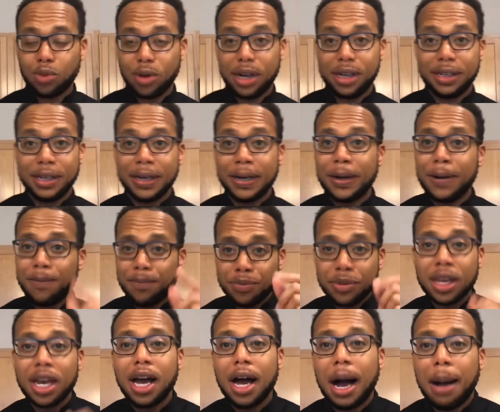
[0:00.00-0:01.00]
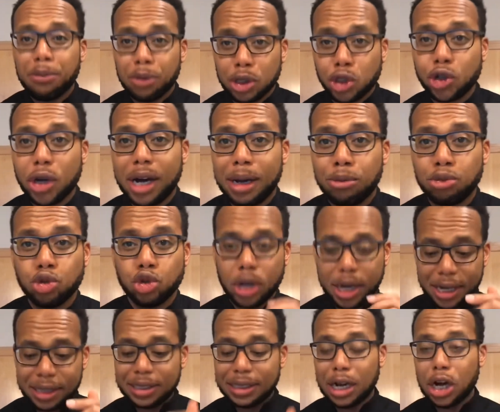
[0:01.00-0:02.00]
now. I'm gonna try this
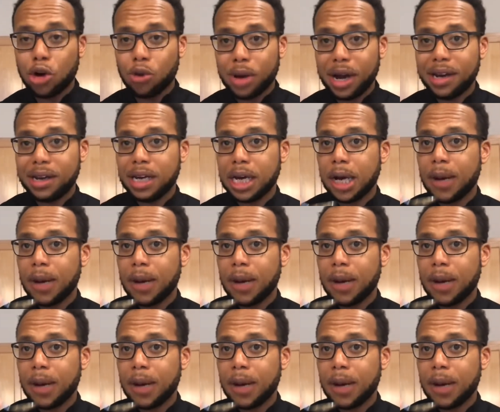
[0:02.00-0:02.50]
out right now.